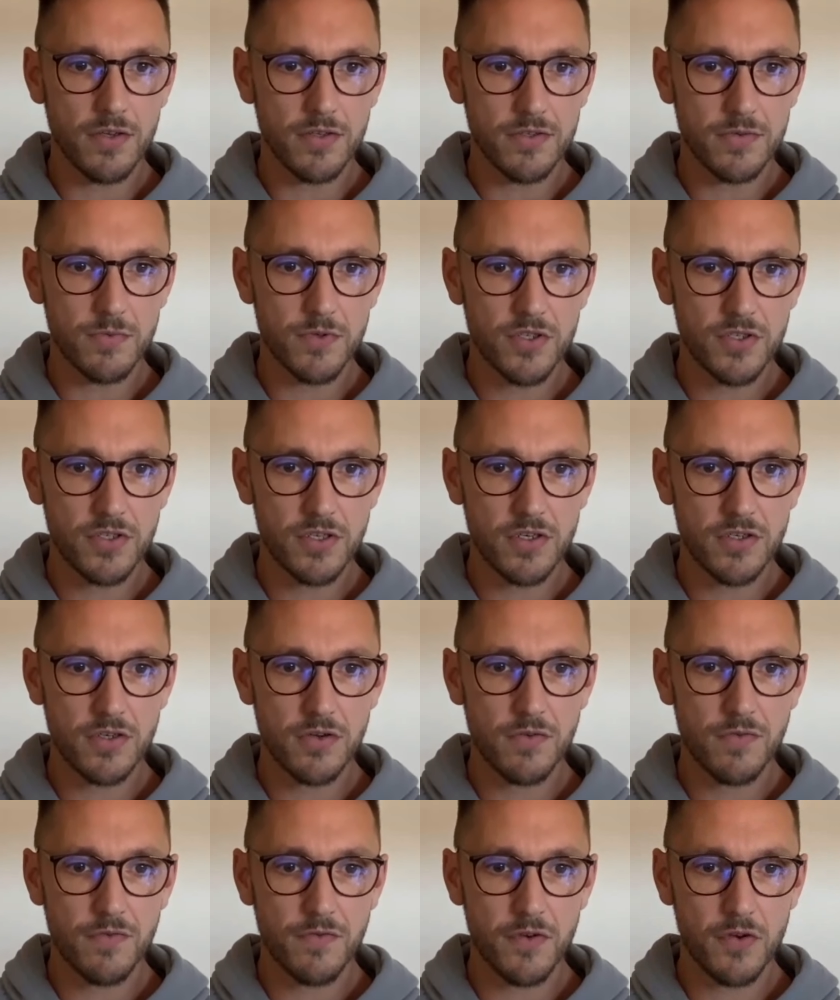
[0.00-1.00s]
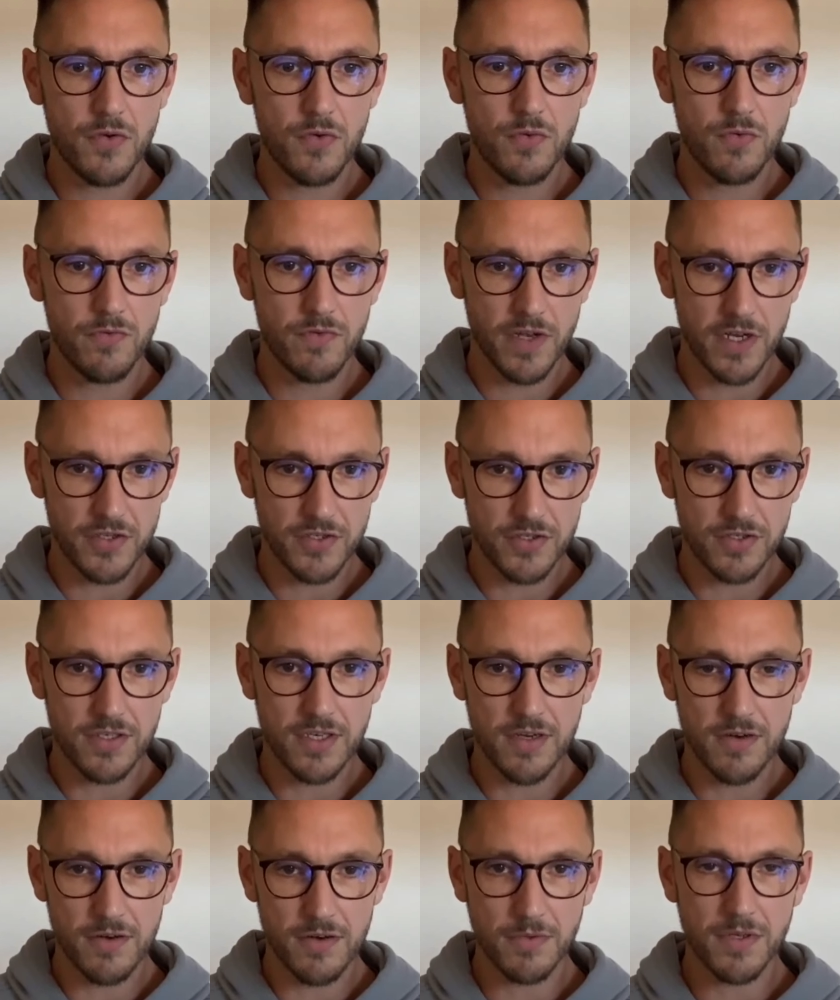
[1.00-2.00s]
So we're just going to do a few versions
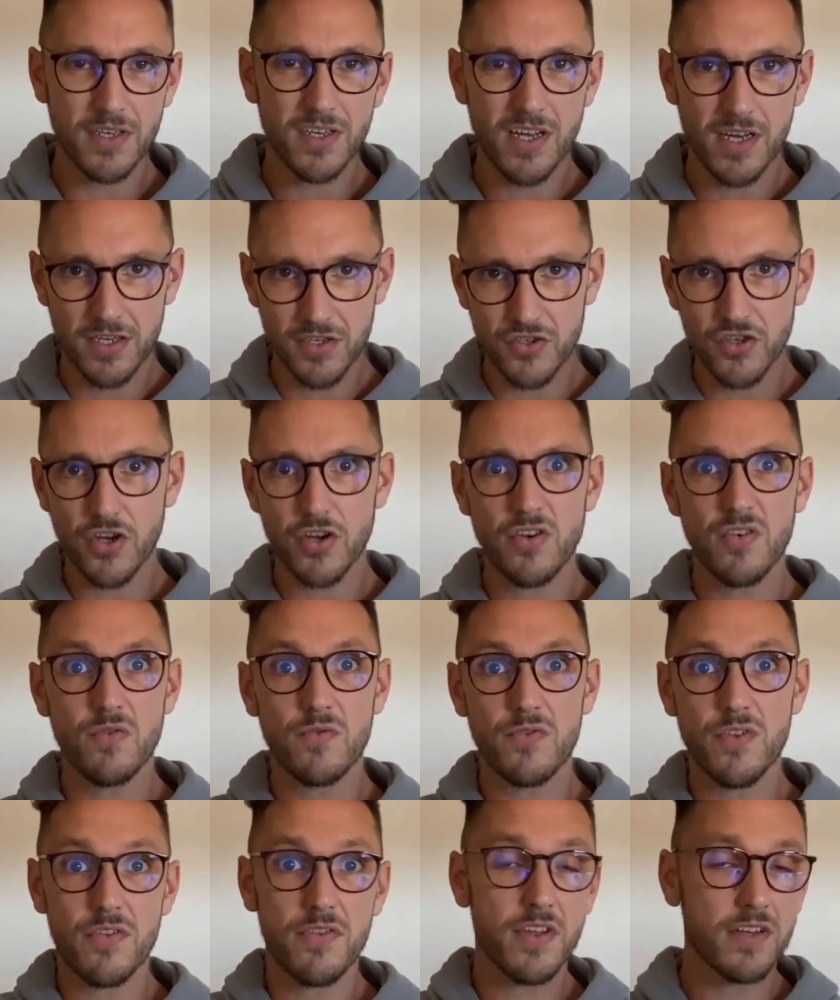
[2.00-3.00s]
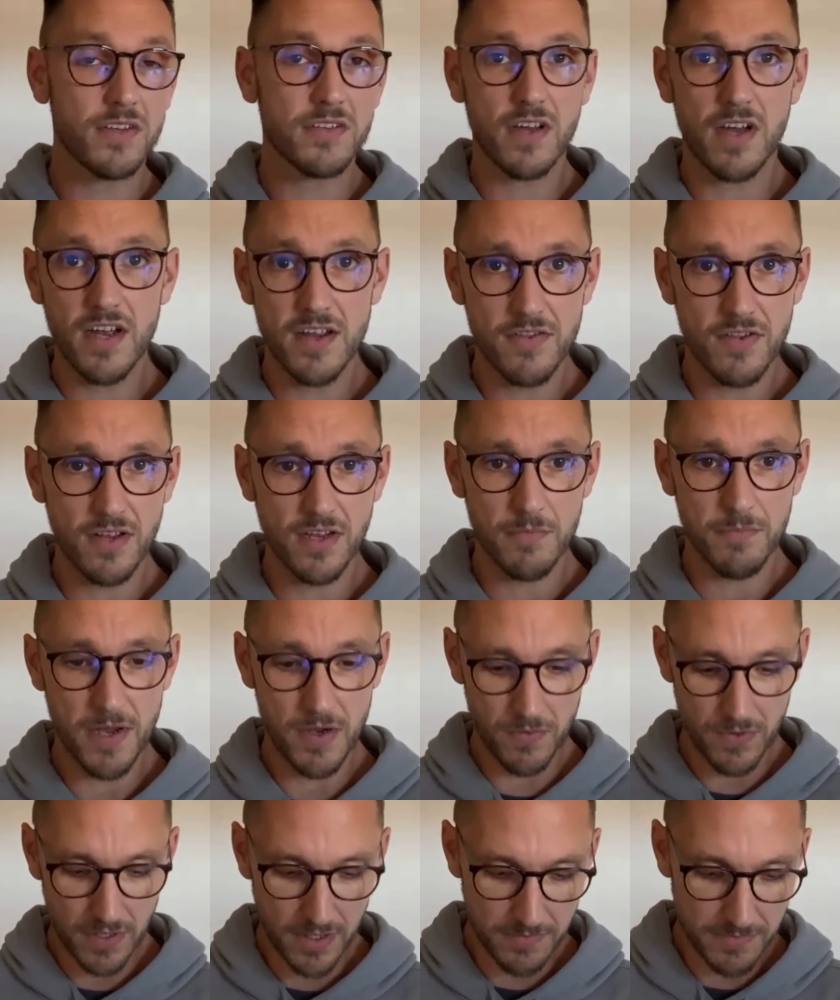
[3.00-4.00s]
here, and I'm going to kind of show you the things that I think
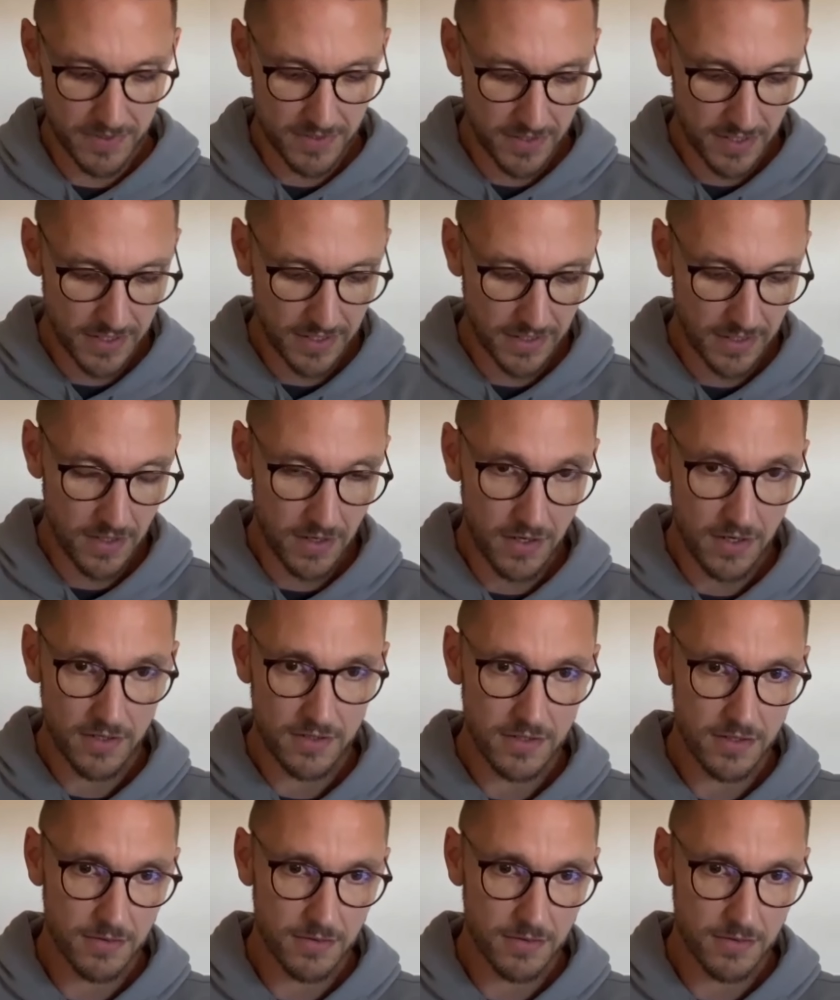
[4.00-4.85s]
about when I'm designing cards.